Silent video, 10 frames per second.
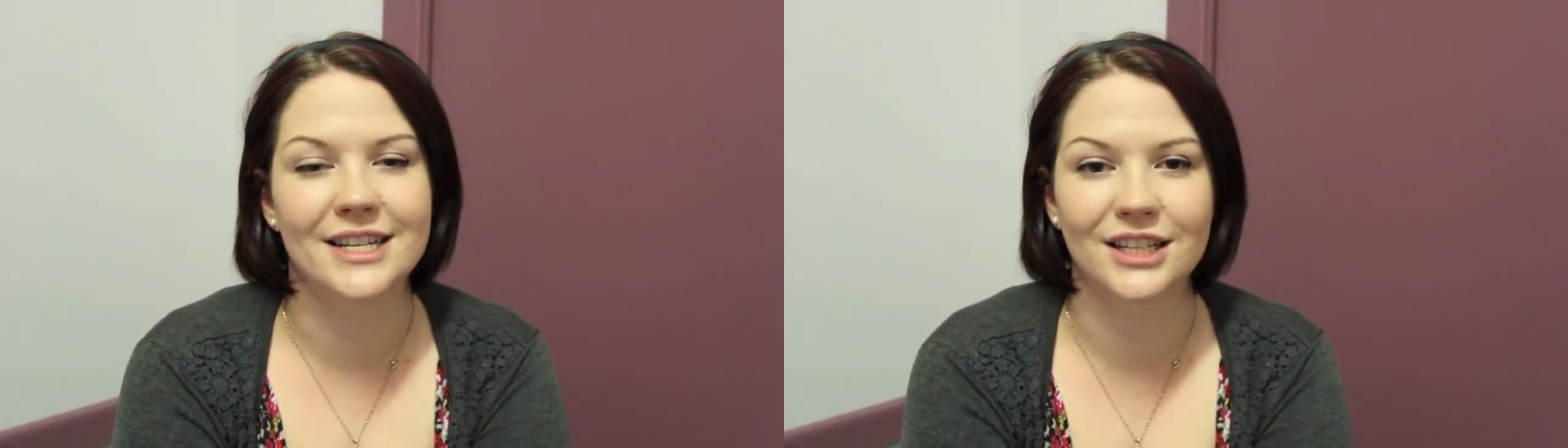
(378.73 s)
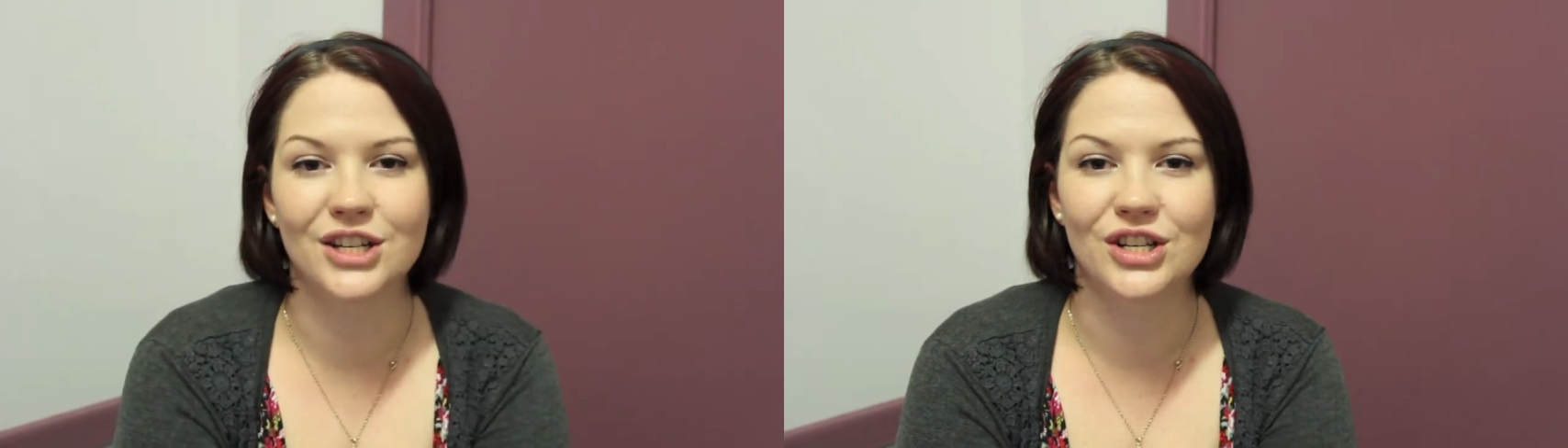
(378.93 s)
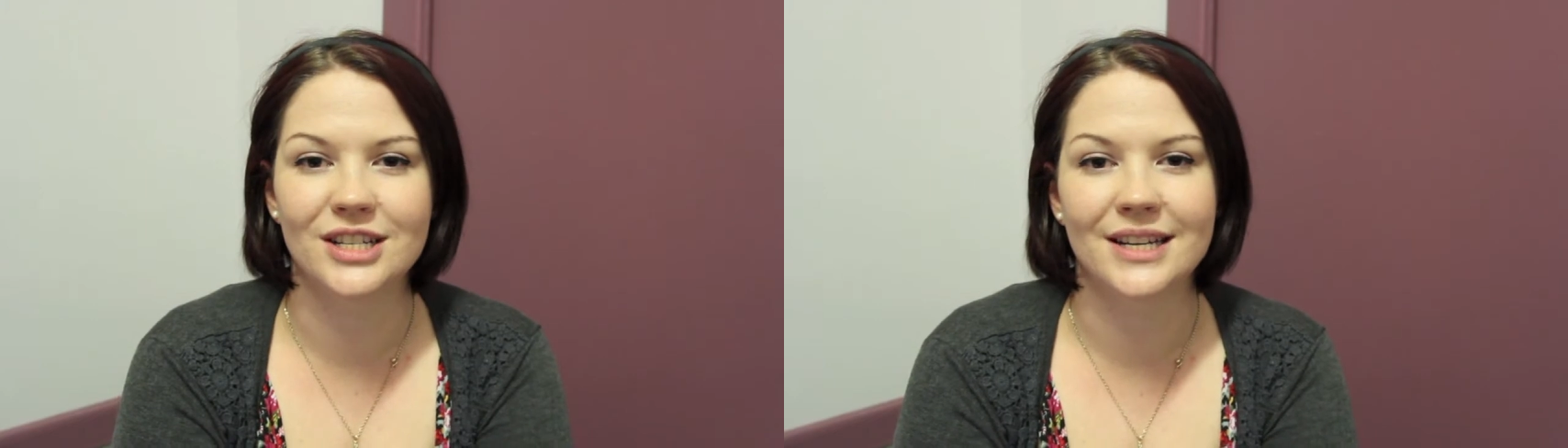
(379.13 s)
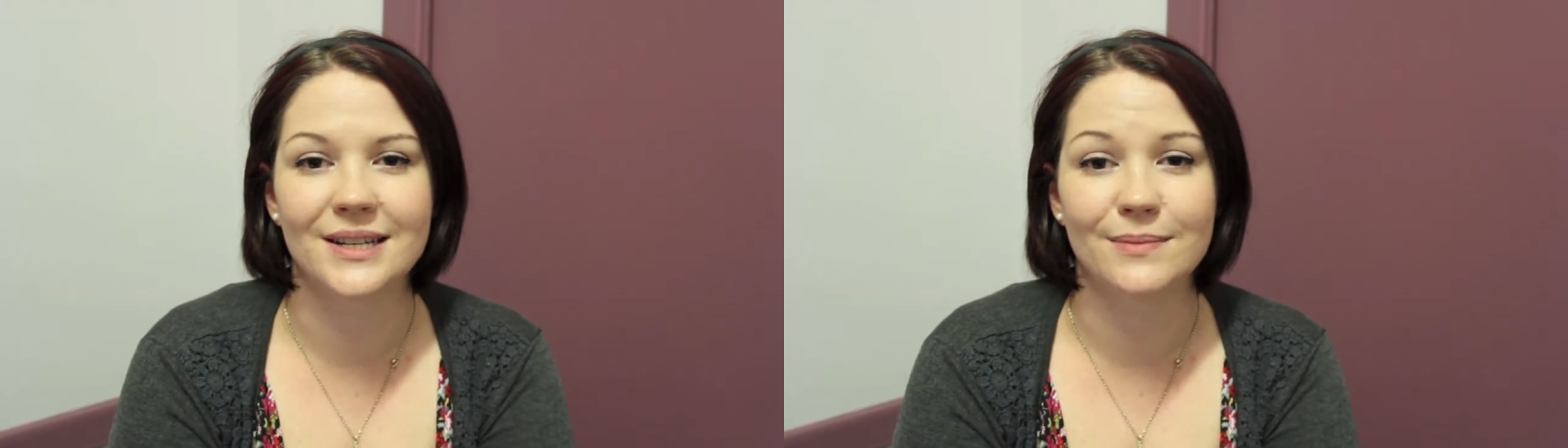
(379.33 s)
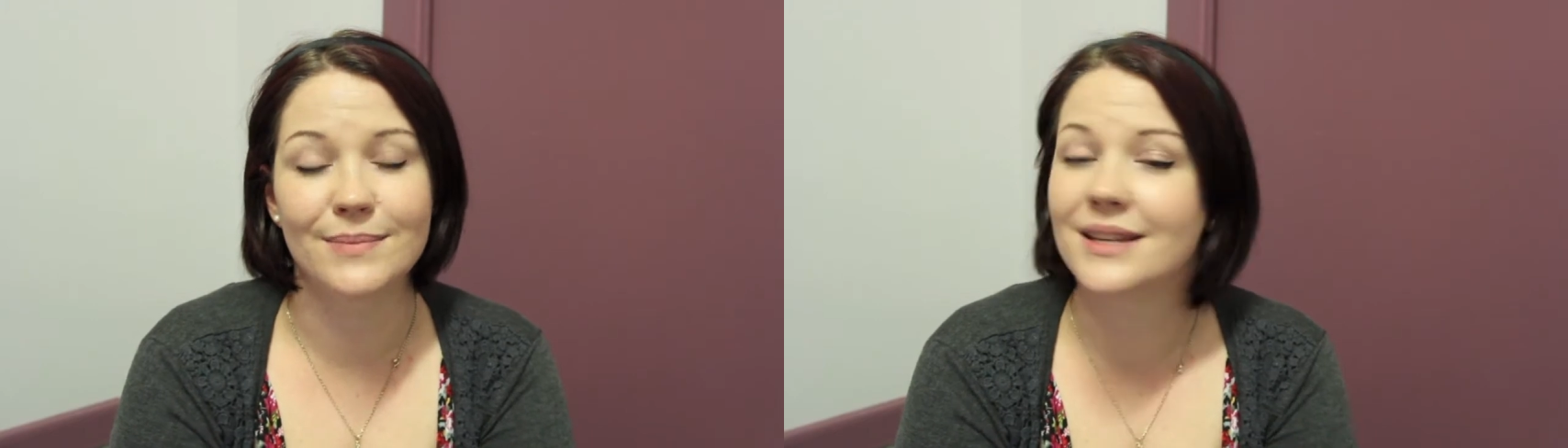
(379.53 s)
diligent and
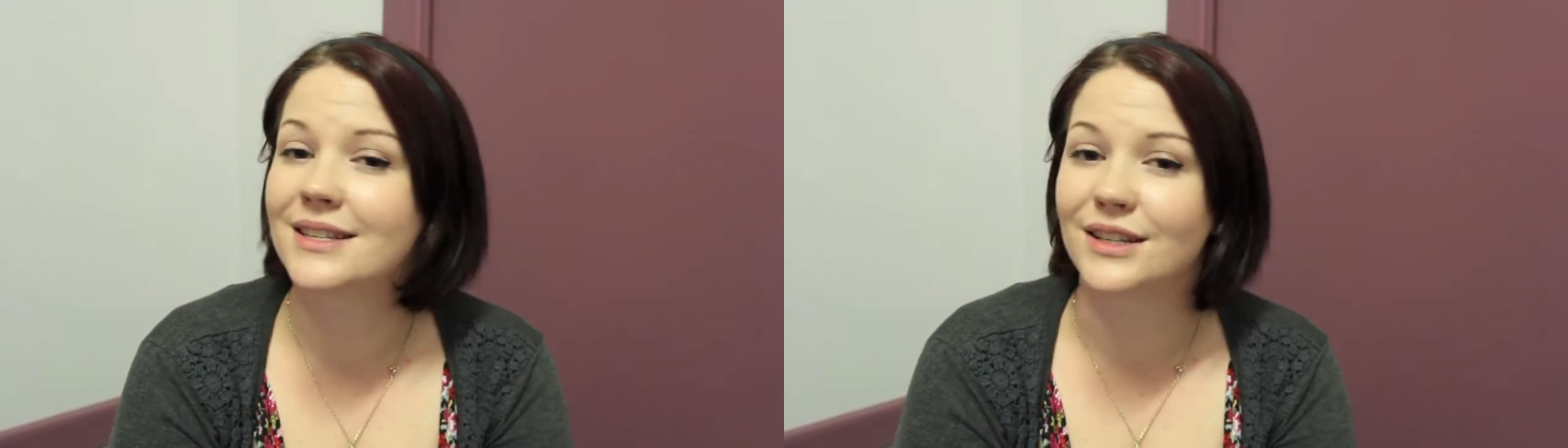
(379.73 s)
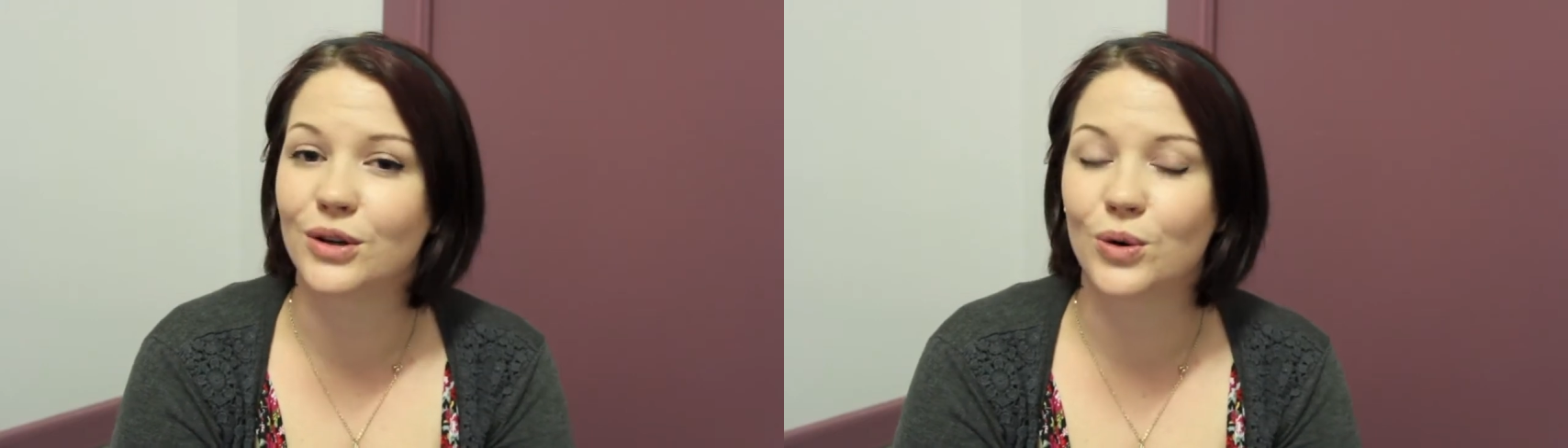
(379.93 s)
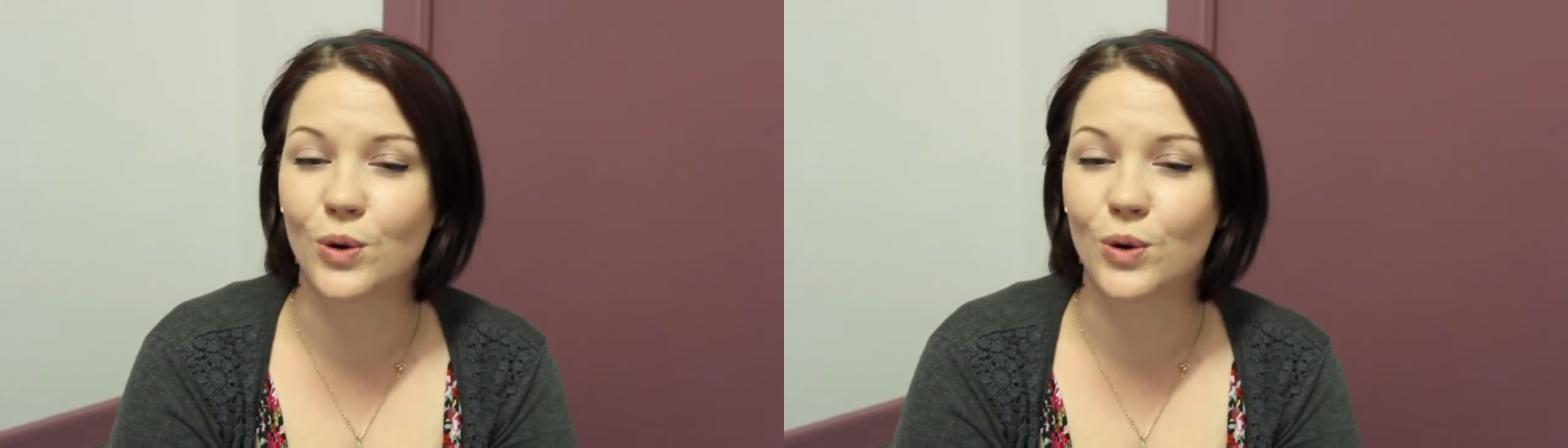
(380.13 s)
domestic